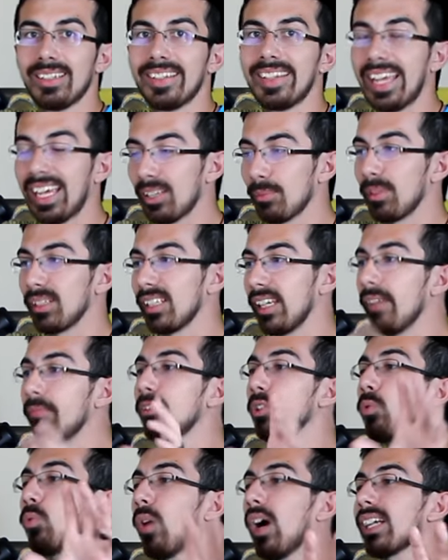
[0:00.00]

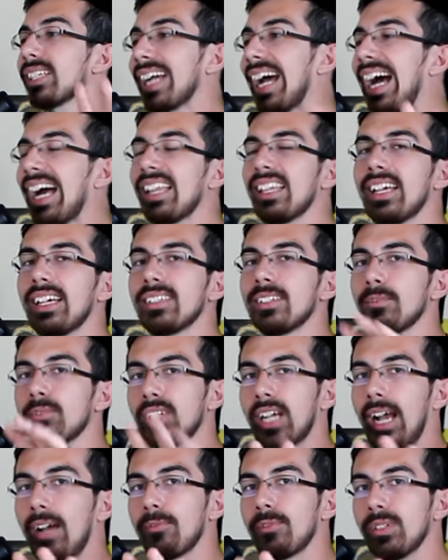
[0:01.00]
If you watch highlights of
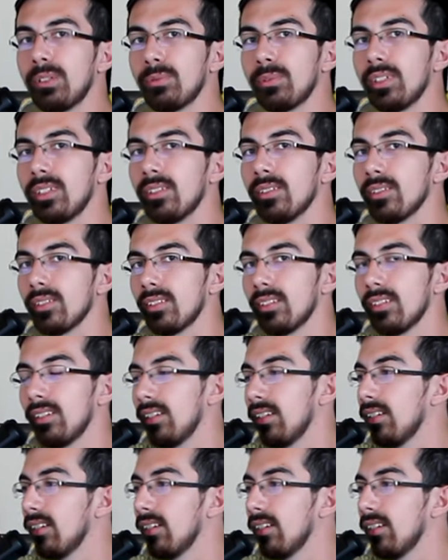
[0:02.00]
Joffrey Reynolds